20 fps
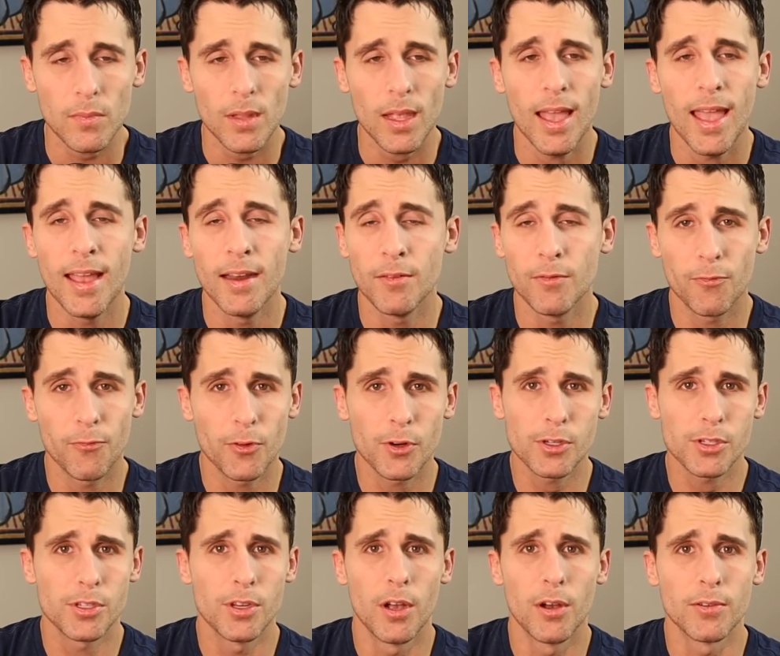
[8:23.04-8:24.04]
And
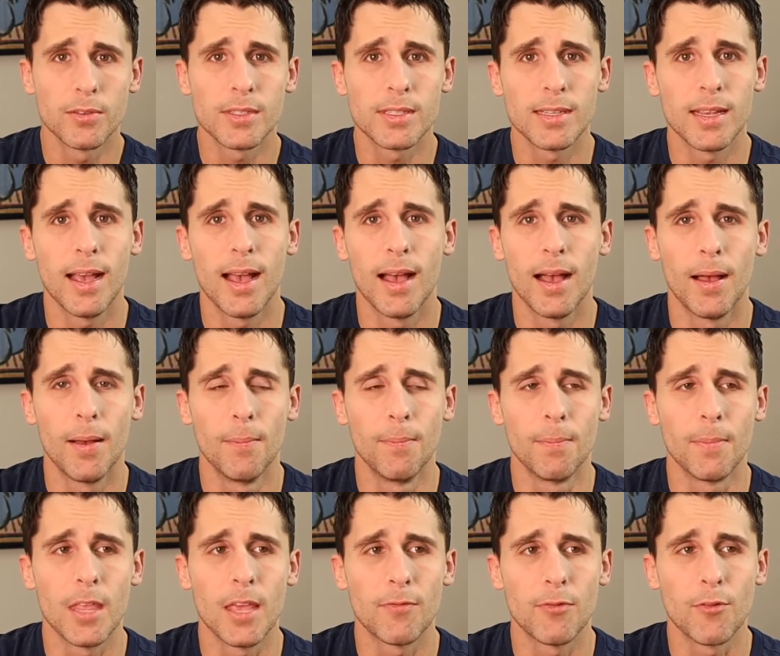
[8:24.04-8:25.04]
first note,
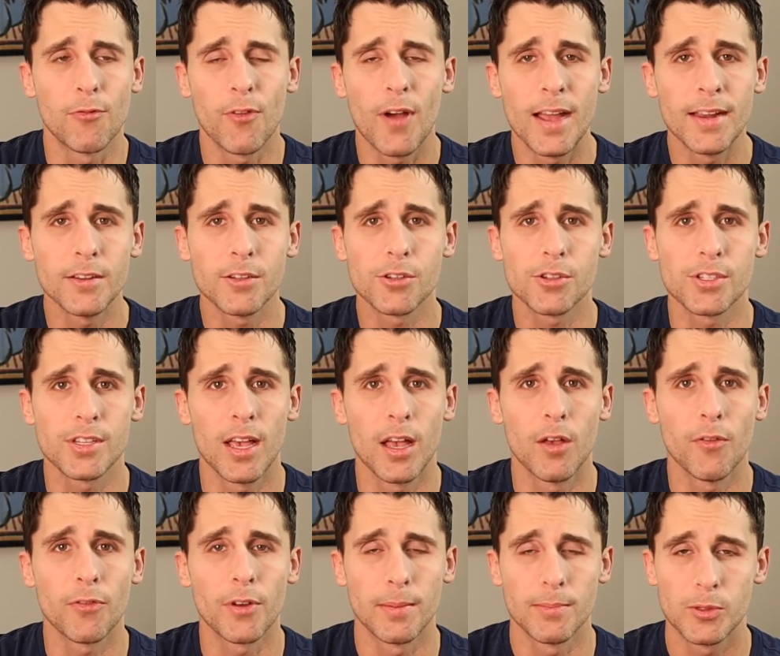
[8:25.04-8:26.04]
if you find
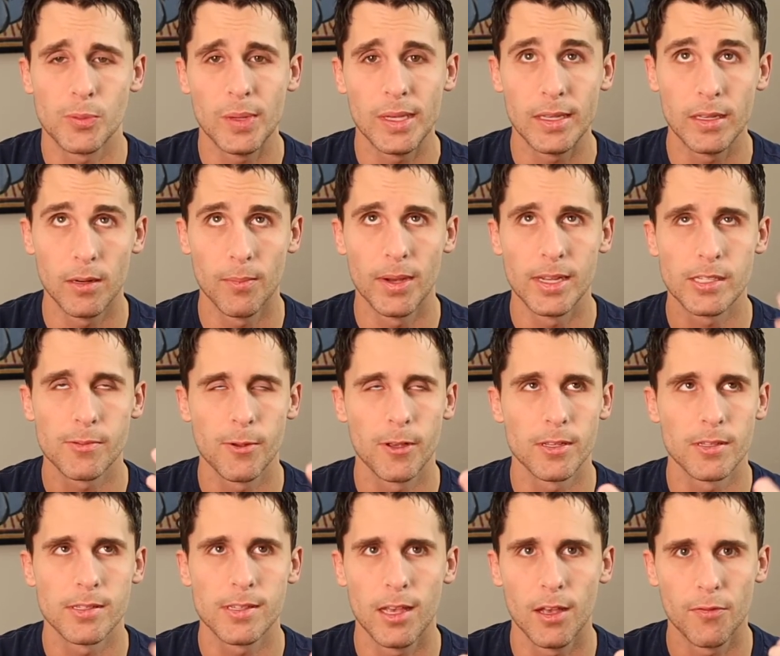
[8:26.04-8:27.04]
yourself, and I'm speaking to
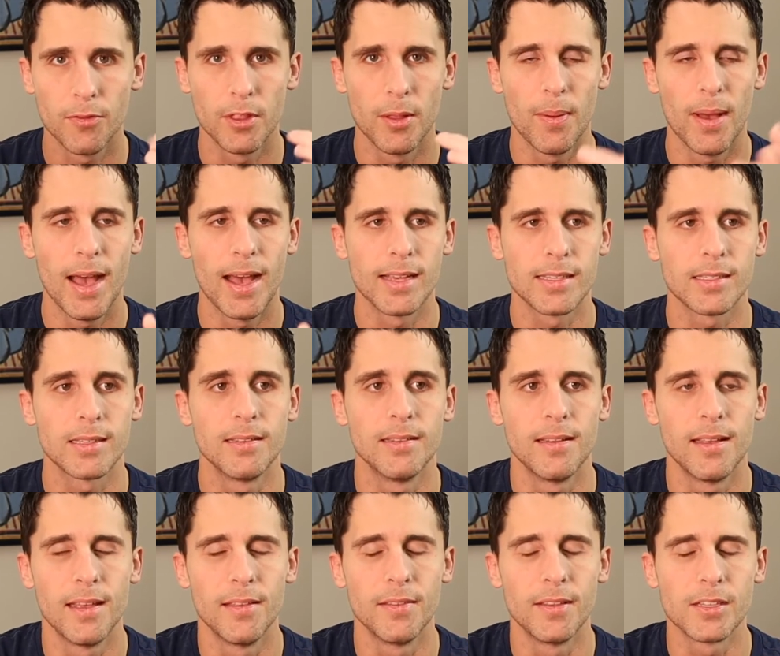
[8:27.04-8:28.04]
myself in the past
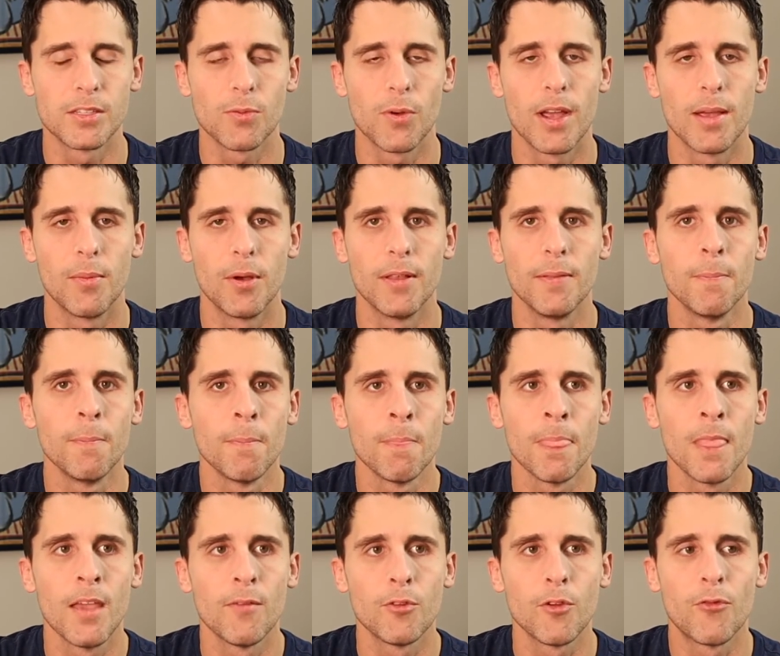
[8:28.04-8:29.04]
in this way, but
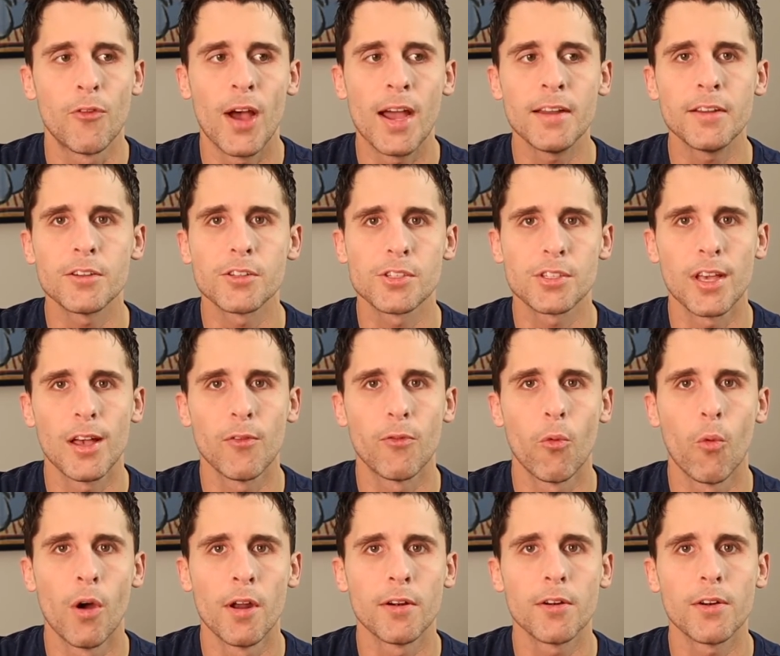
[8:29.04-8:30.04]
if you find yourself
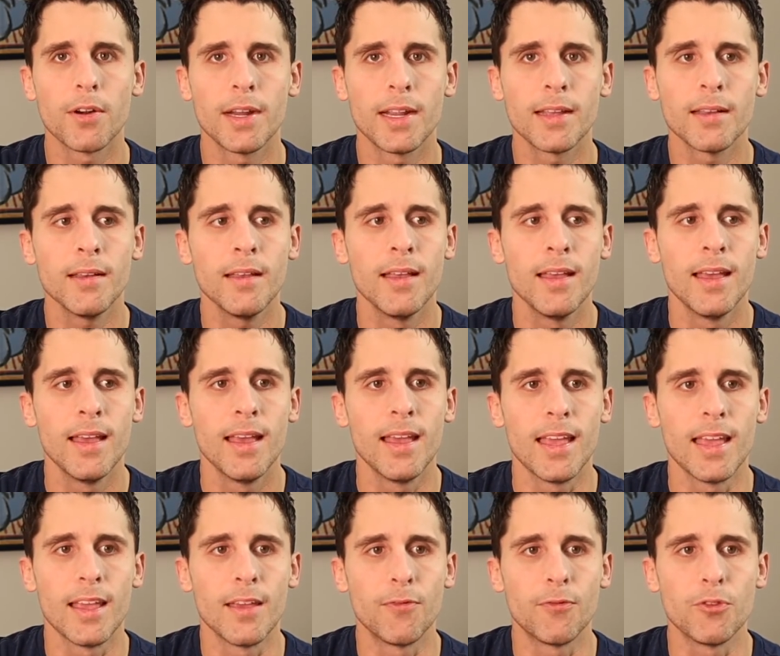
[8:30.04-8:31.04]
wondering
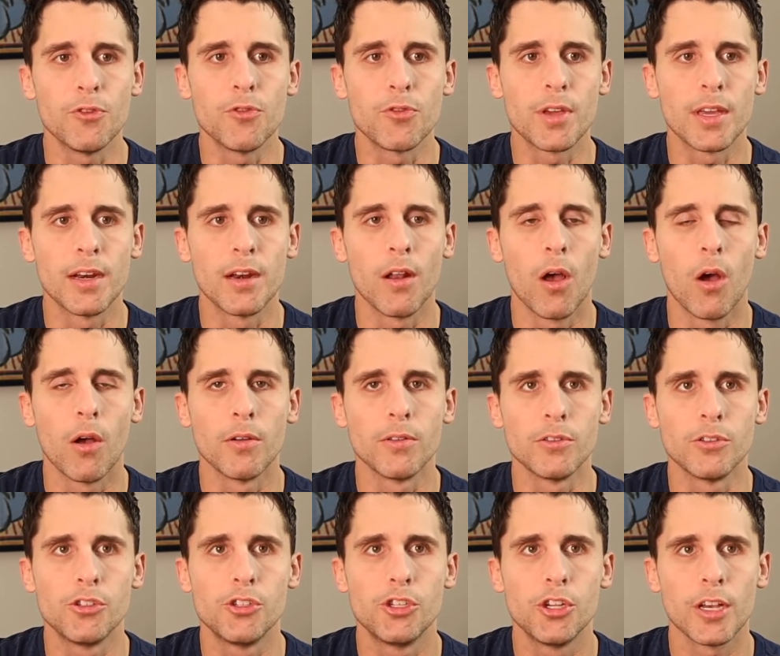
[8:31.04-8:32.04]
if you can
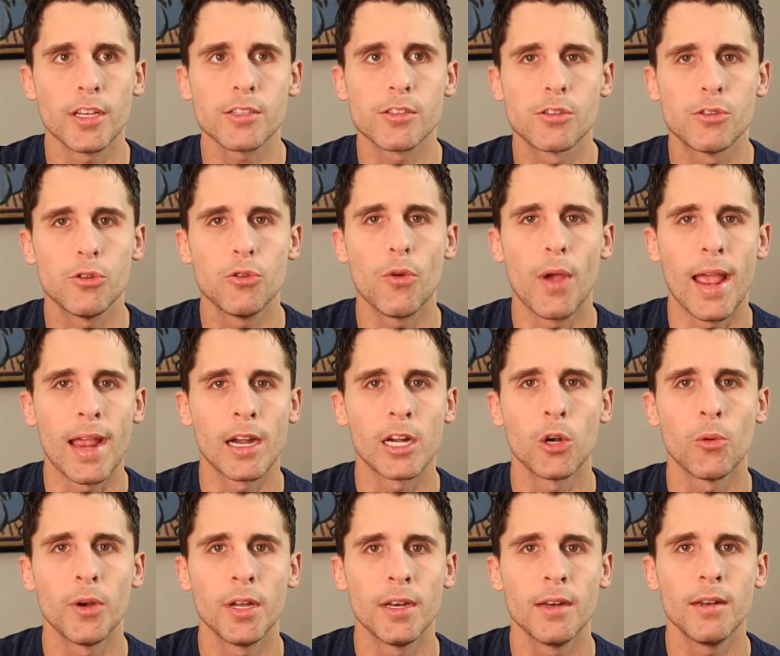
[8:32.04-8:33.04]
just do
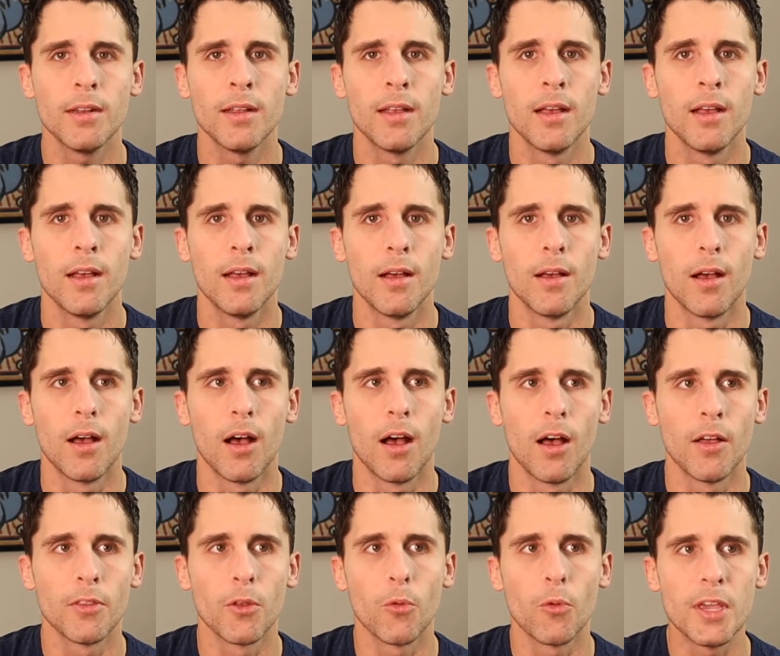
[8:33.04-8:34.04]
heroin
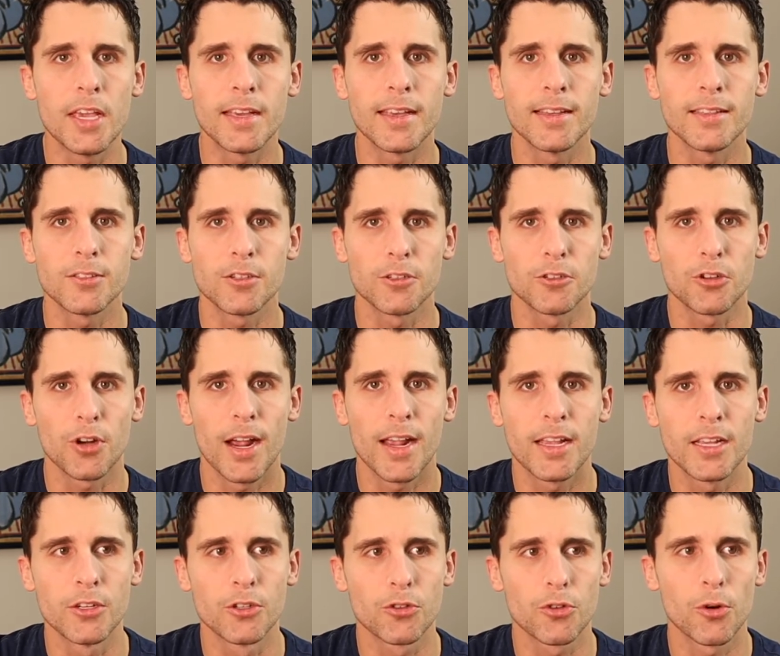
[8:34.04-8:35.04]
on the weekends or try
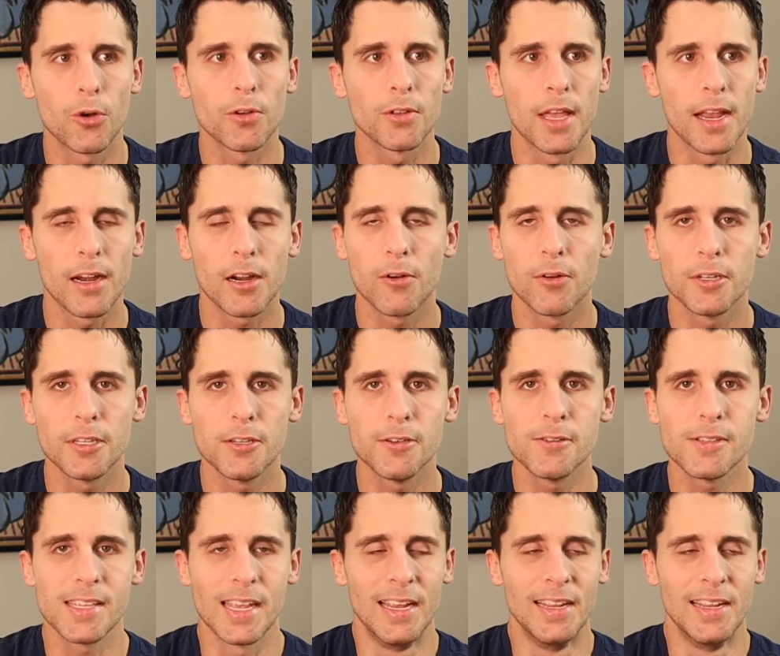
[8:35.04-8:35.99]
controlled heroin use,